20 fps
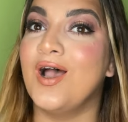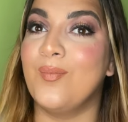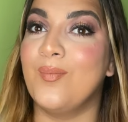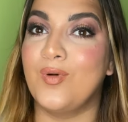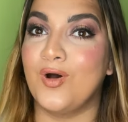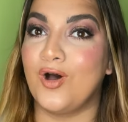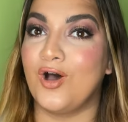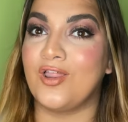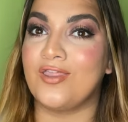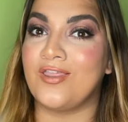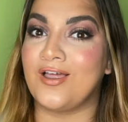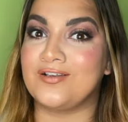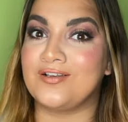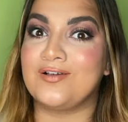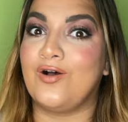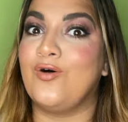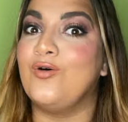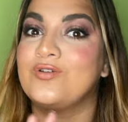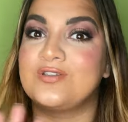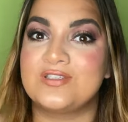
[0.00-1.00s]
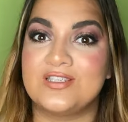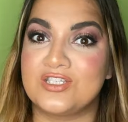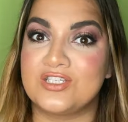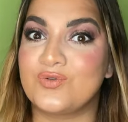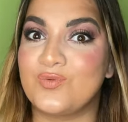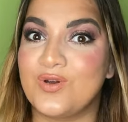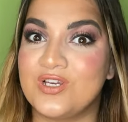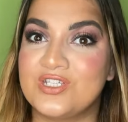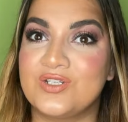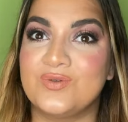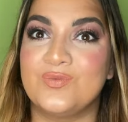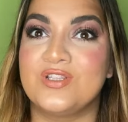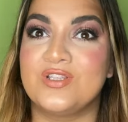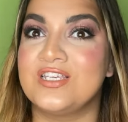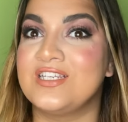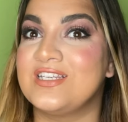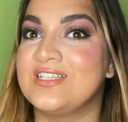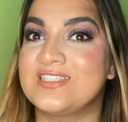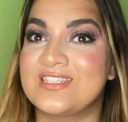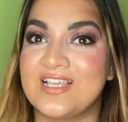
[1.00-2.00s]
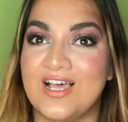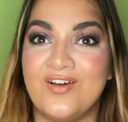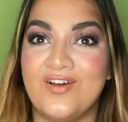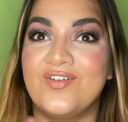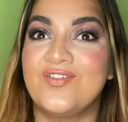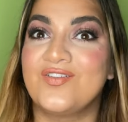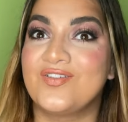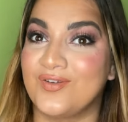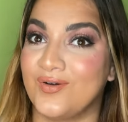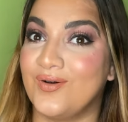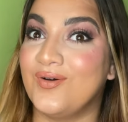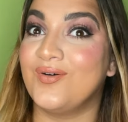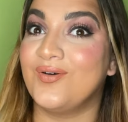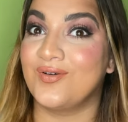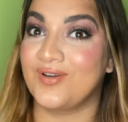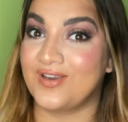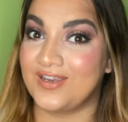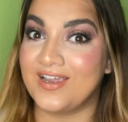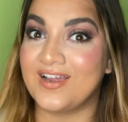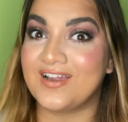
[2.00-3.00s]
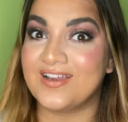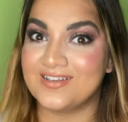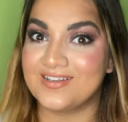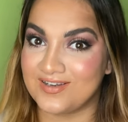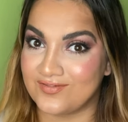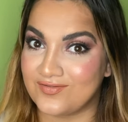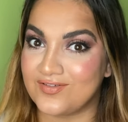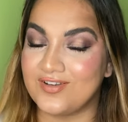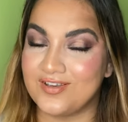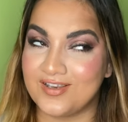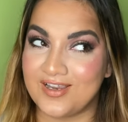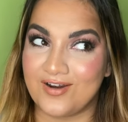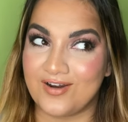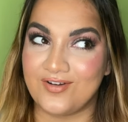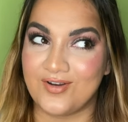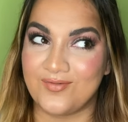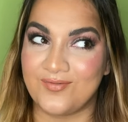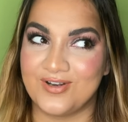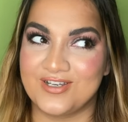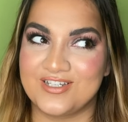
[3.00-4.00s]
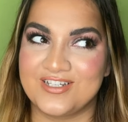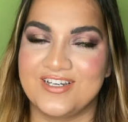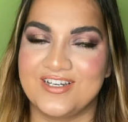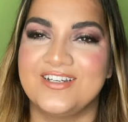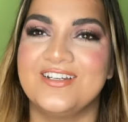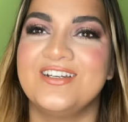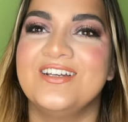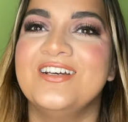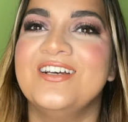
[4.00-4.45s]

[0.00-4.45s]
but that's a whole situation within itself so yeah definitely carry on watching